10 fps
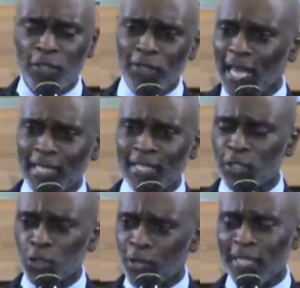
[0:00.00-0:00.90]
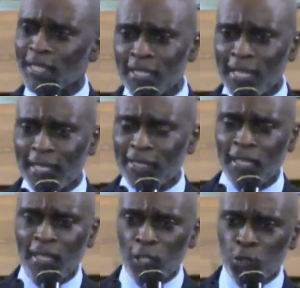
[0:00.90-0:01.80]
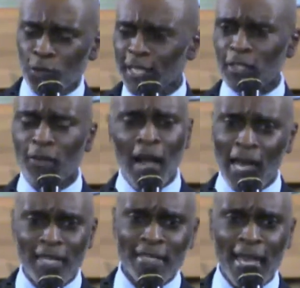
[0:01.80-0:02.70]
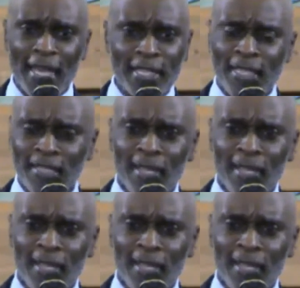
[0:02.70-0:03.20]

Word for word: You know, you got drinking saints, drinking on holidays and,